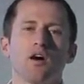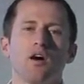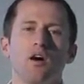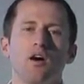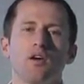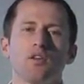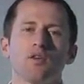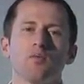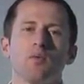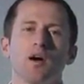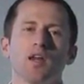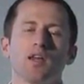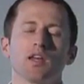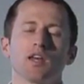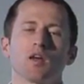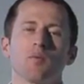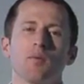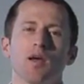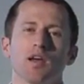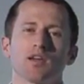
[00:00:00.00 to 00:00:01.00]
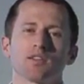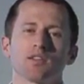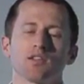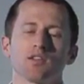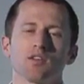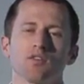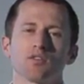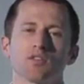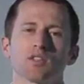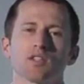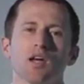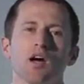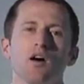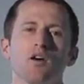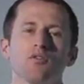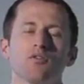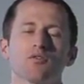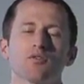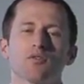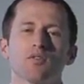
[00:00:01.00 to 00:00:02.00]
all the mining capacity
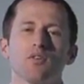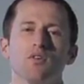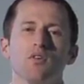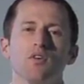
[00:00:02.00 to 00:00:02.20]
yourself,